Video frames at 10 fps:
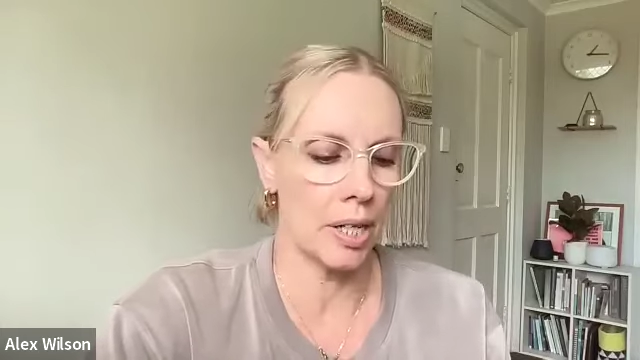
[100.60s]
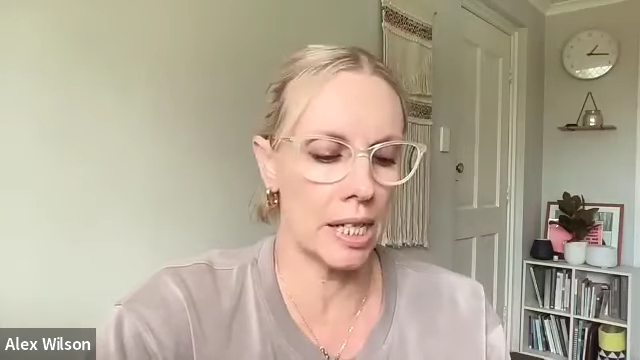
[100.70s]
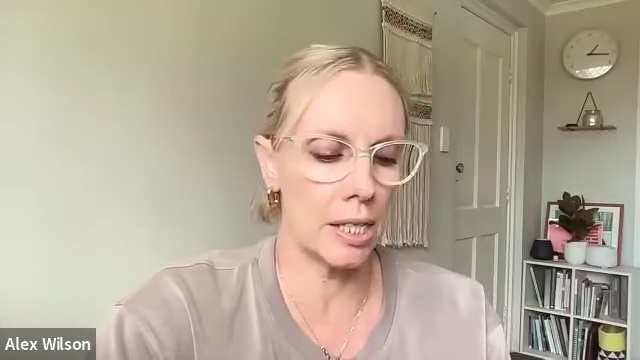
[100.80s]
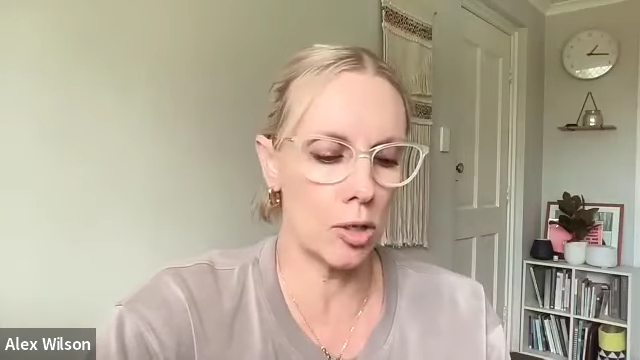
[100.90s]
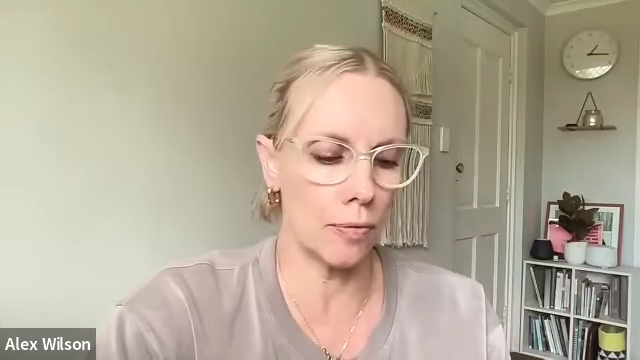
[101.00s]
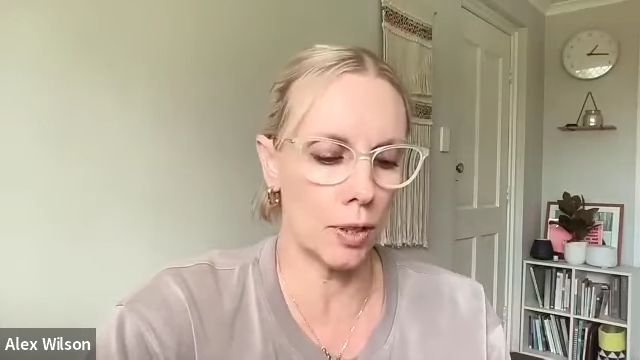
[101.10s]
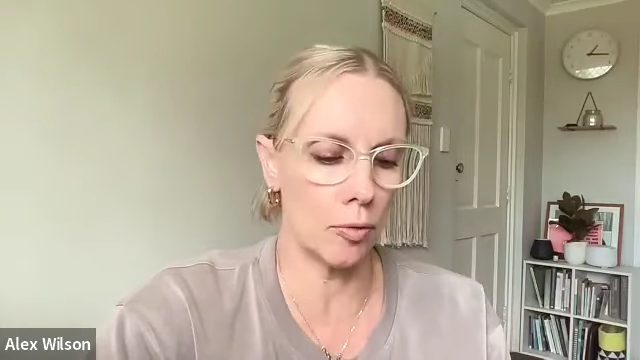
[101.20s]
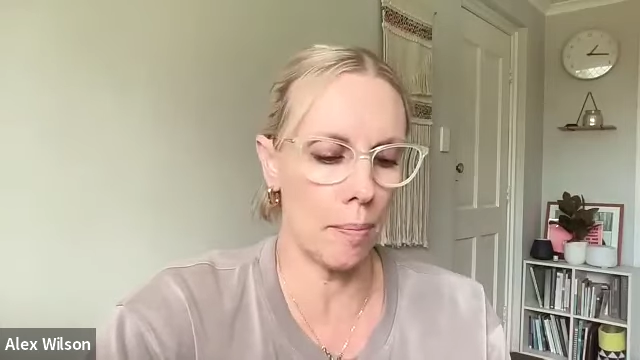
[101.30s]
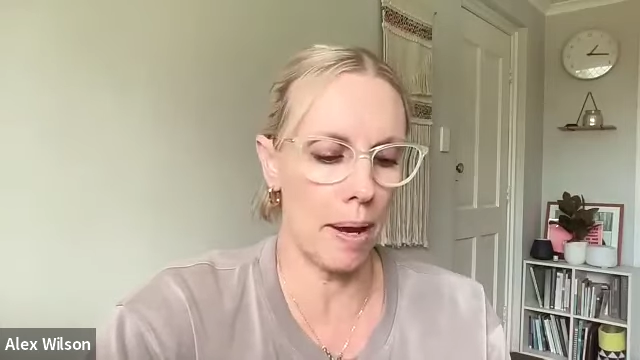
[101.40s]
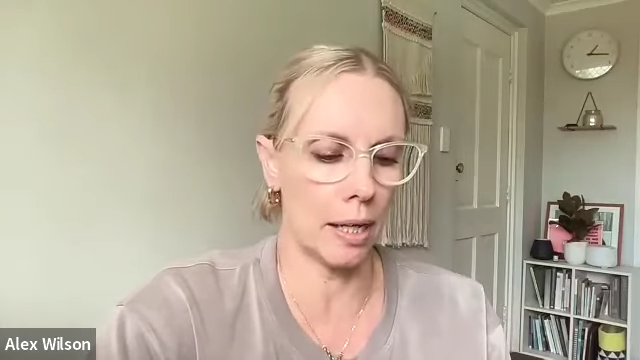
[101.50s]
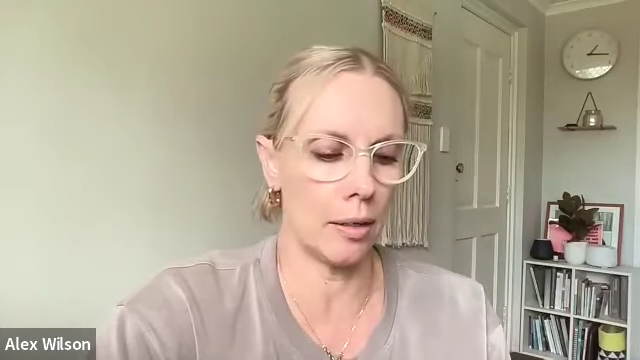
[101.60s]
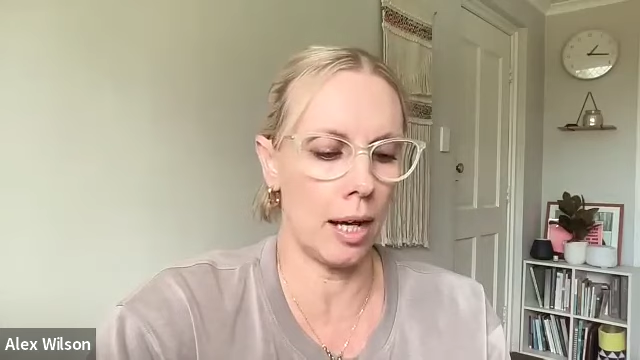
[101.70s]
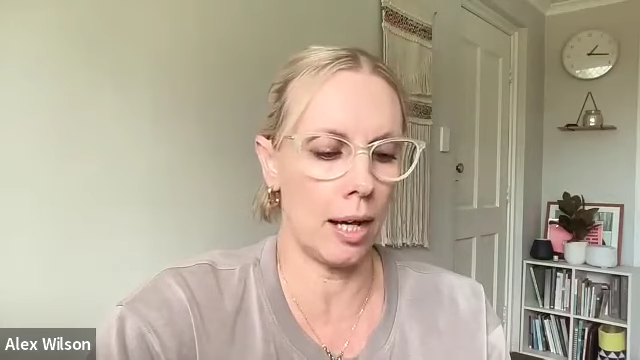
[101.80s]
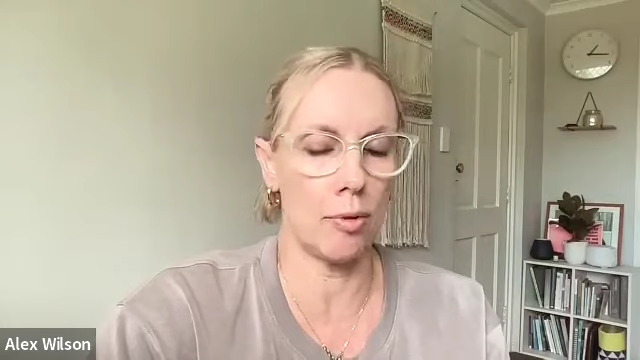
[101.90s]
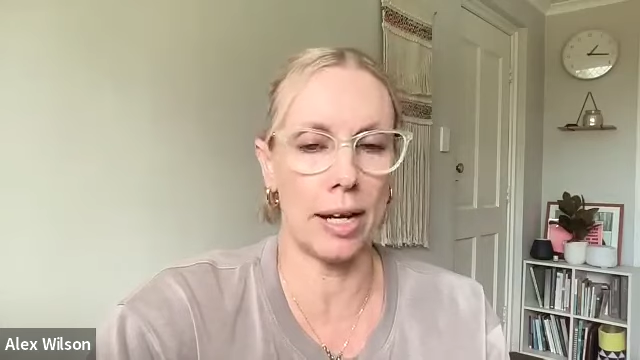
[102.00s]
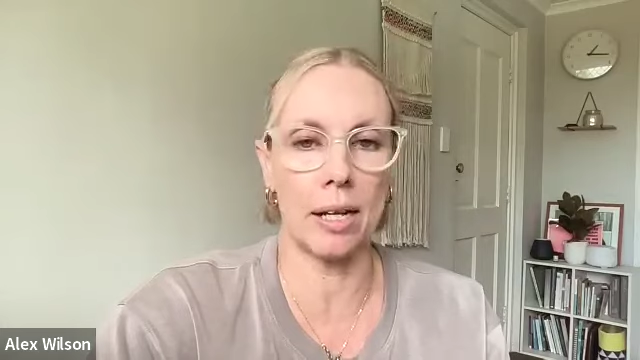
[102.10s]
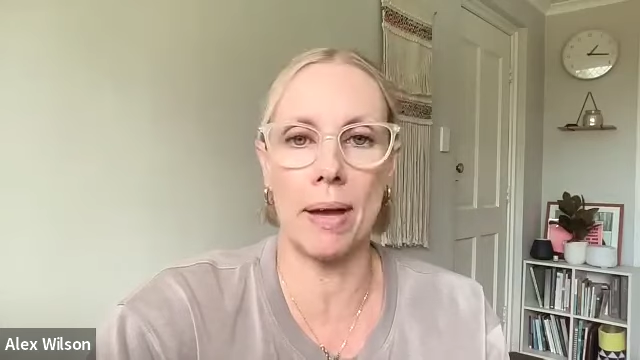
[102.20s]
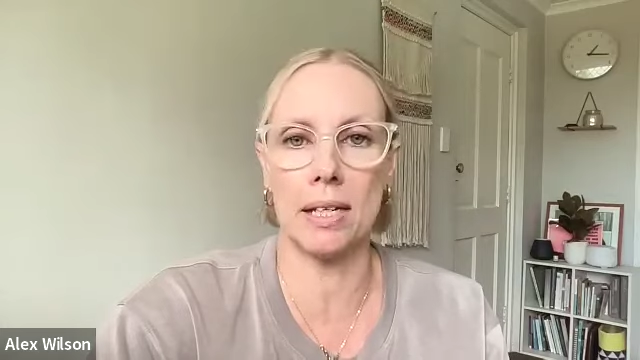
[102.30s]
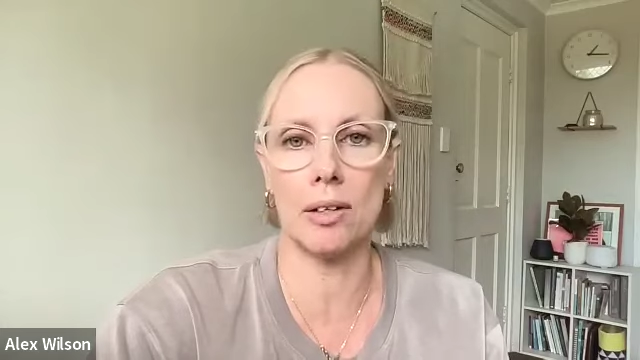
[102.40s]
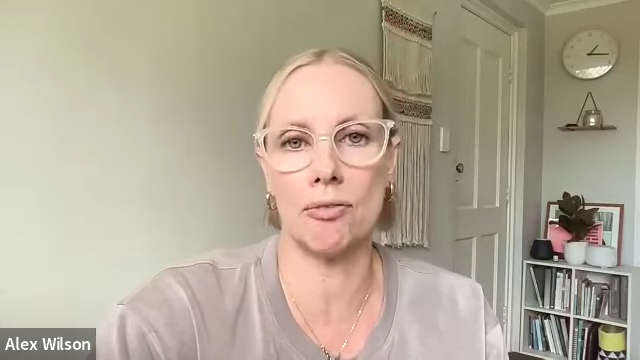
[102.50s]
because it is often
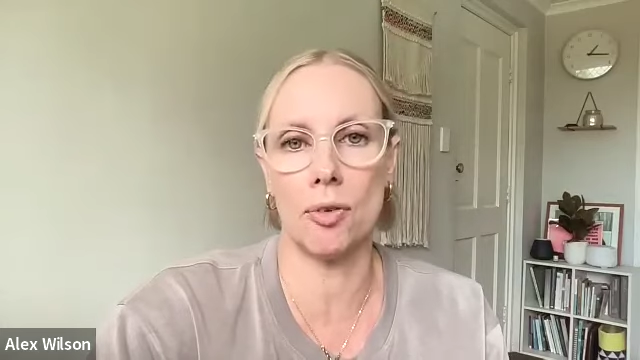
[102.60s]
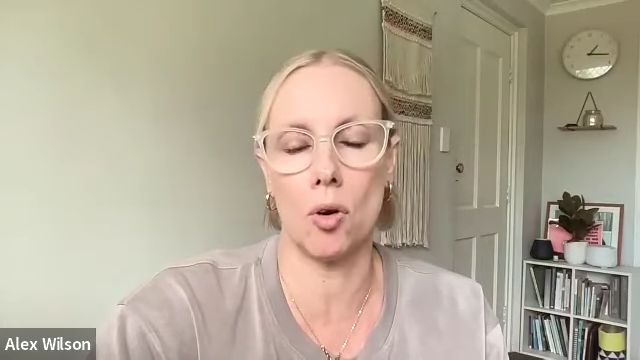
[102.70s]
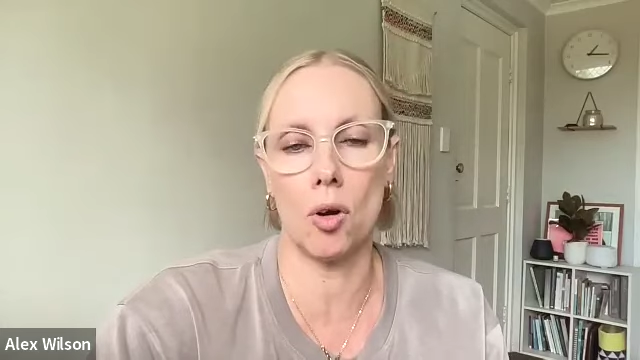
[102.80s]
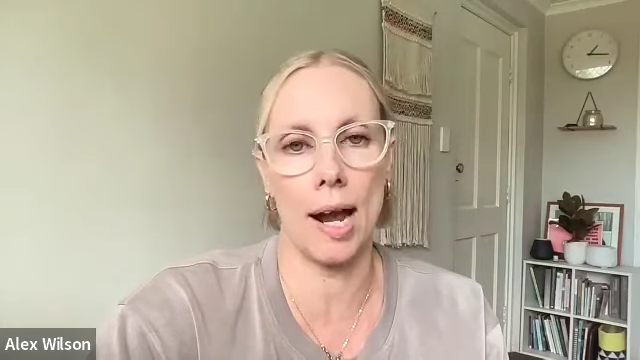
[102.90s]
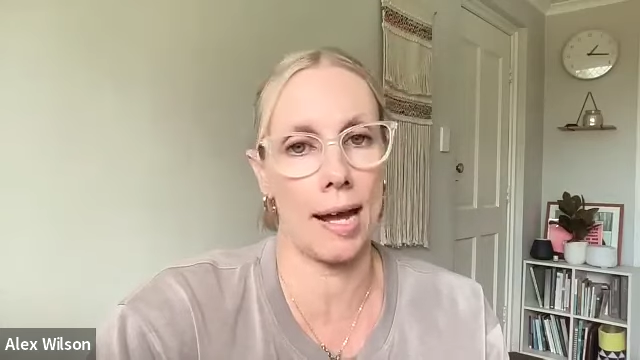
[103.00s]
recommended for